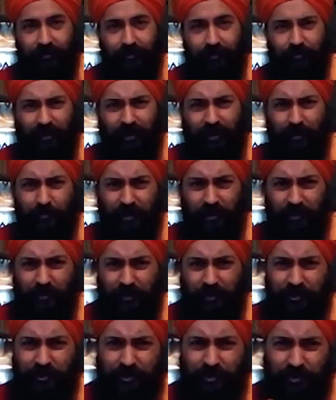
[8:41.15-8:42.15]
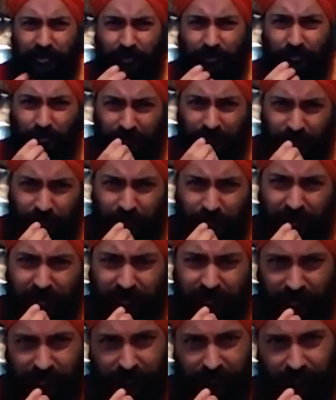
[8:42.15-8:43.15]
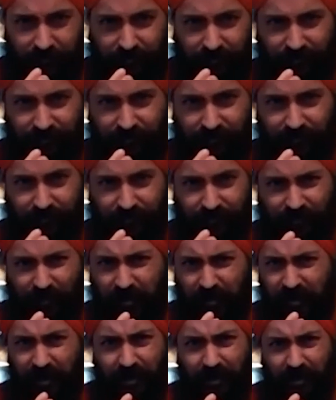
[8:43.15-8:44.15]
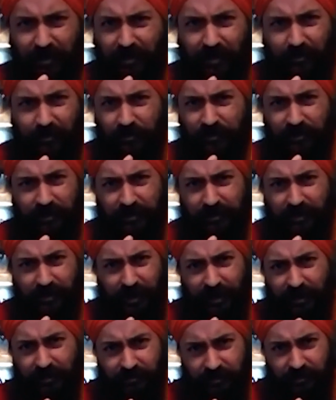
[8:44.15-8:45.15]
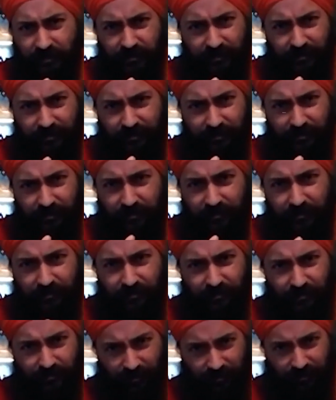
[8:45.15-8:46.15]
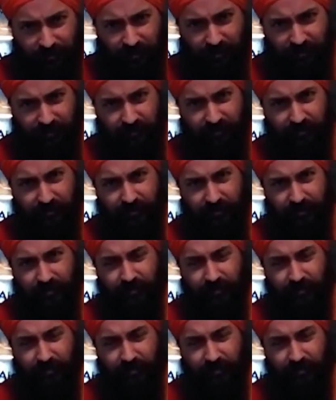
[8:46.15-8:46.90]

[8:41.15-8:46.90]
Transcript: Becoming conscious of what you eat, not killing innocent lives for this.